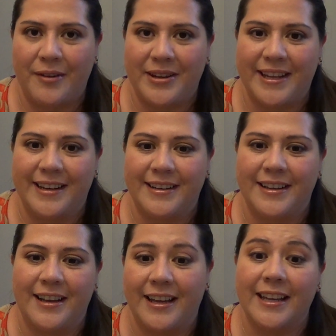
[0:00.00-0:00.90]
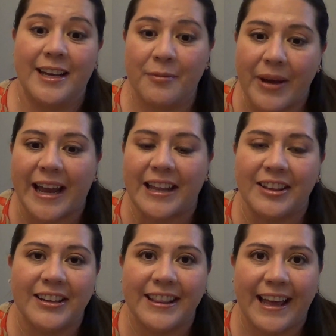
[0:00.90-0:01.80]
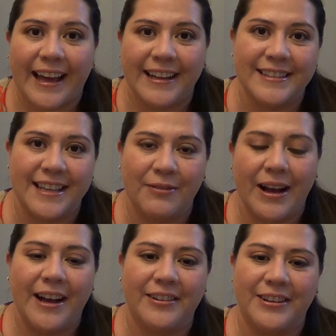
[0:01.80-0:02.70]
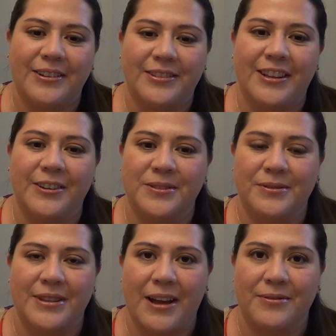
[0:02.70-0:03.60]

I can come back and look at that and say, wow, you know, those were